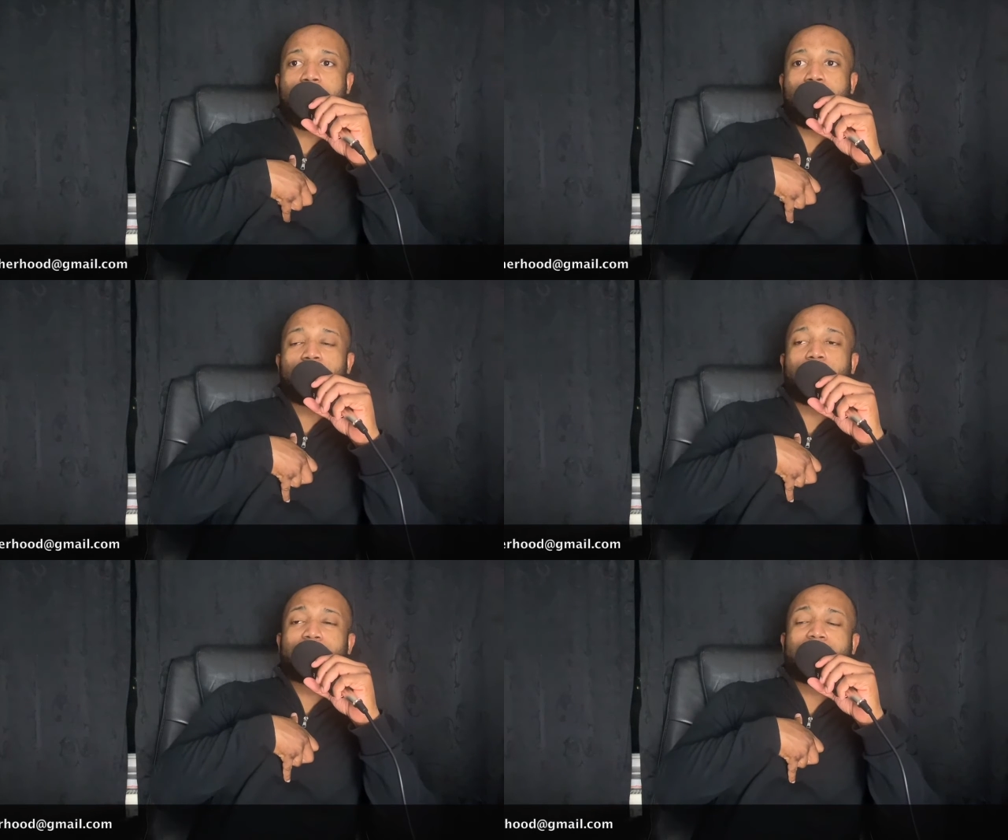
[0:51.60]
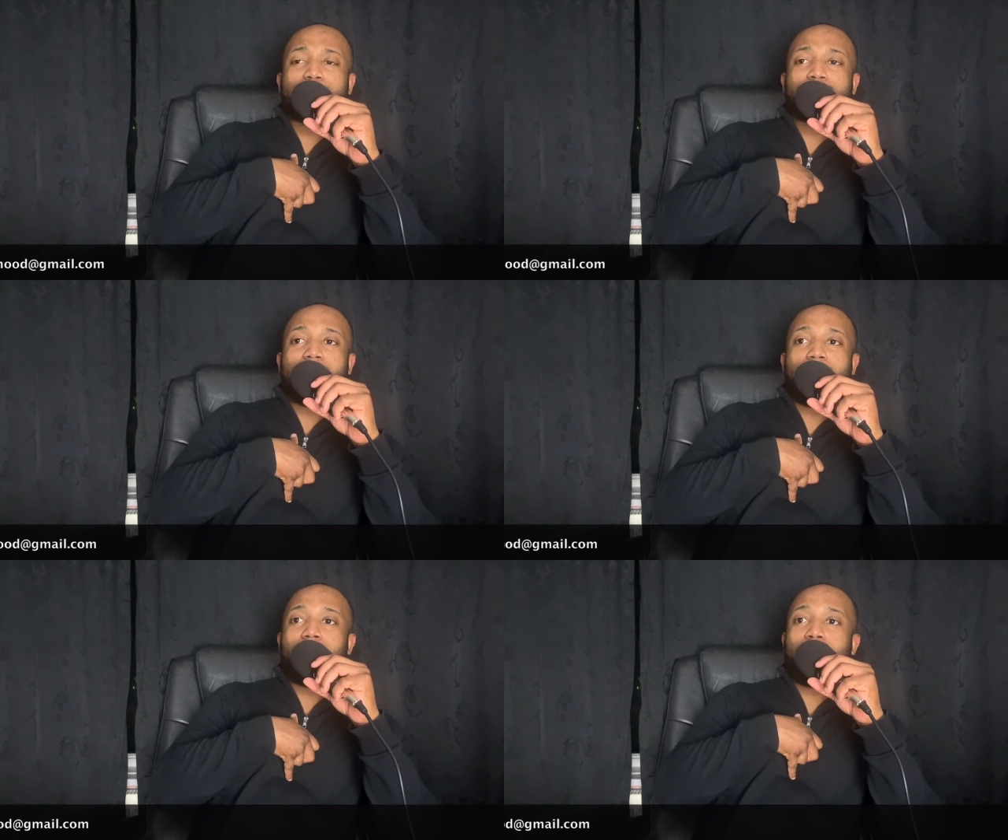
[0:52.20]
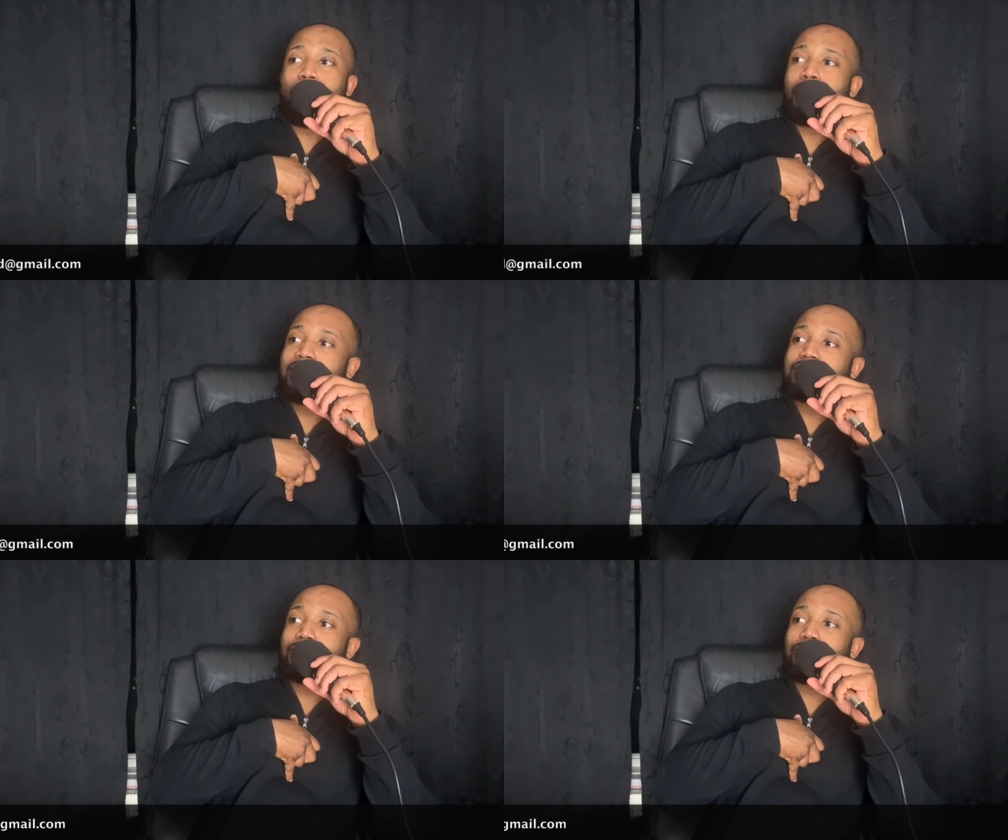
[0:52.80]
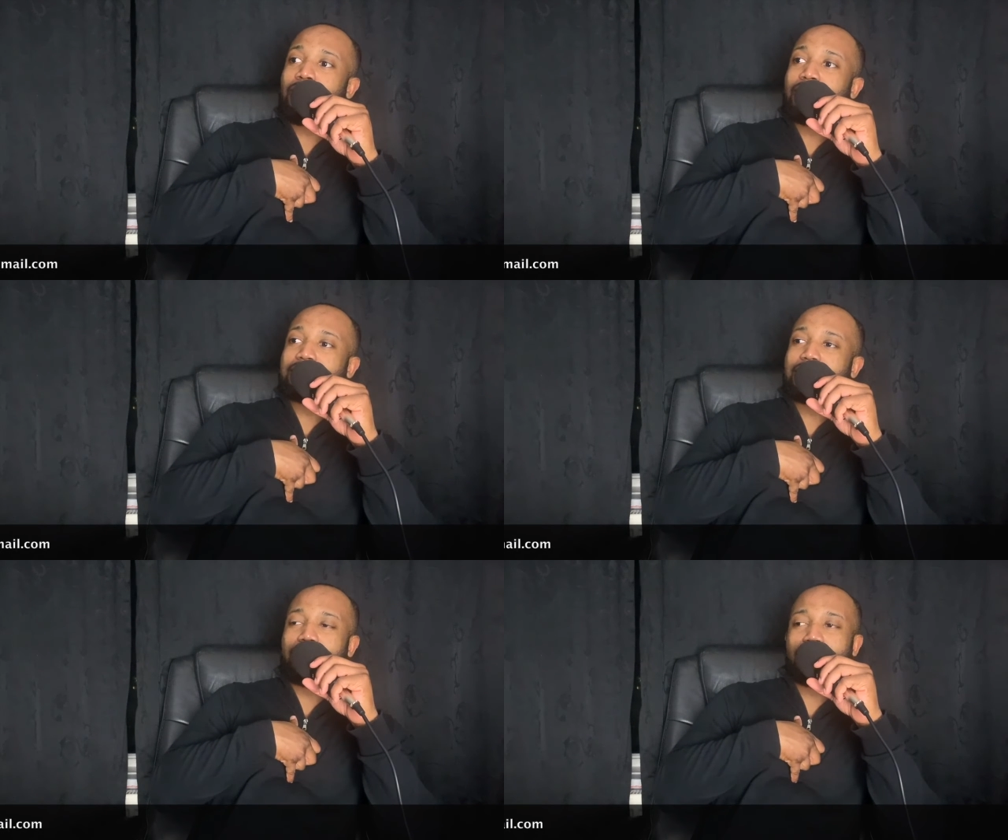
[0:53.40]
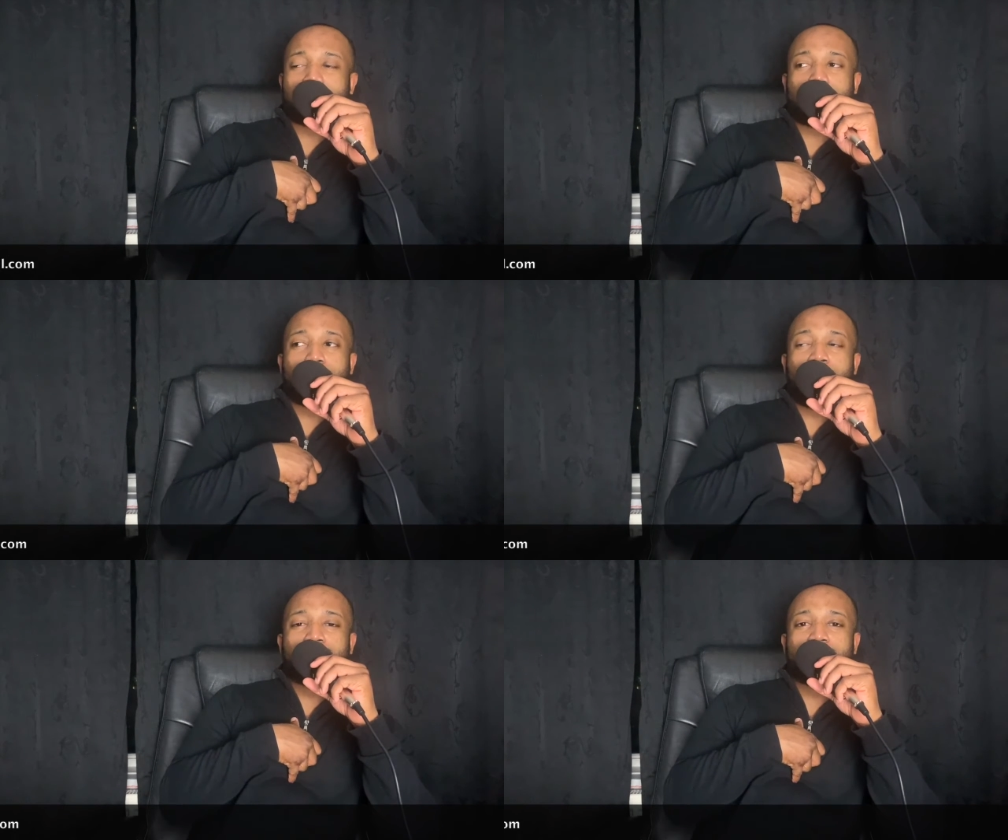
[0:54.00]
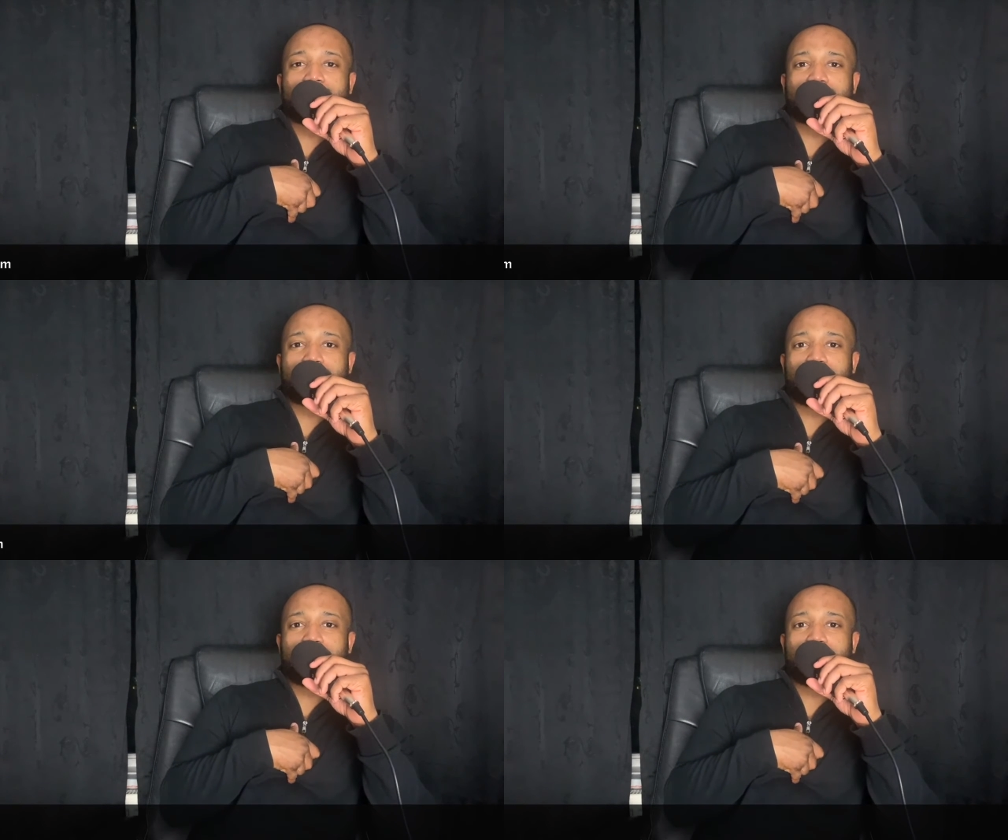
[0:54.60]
the people that are always the ones that look the bubbliest,